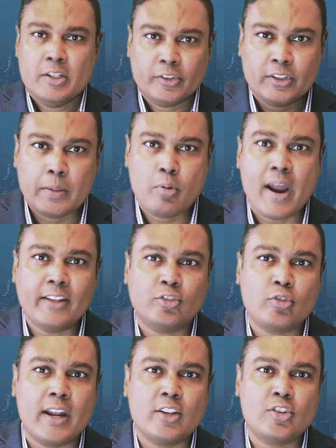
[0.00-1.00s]
So the Brand
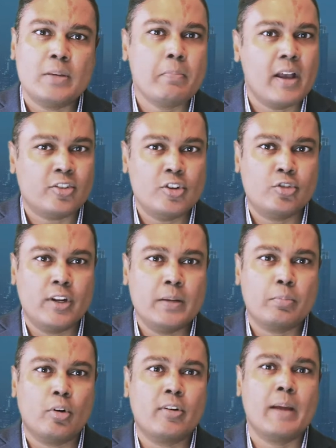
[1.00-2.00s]
Strategy Mastery
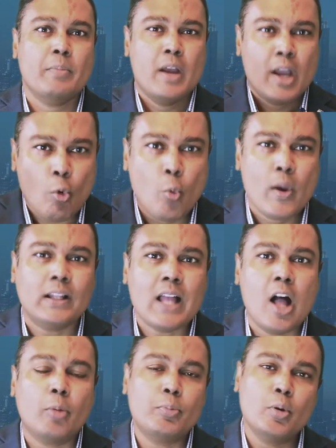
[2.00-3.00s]
Training Program will
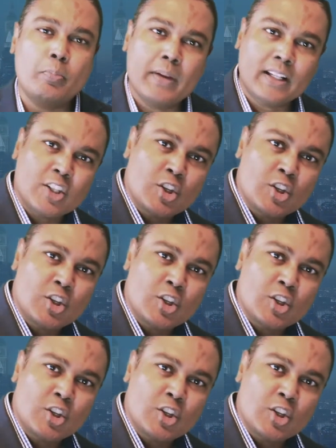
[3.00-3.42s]
help you build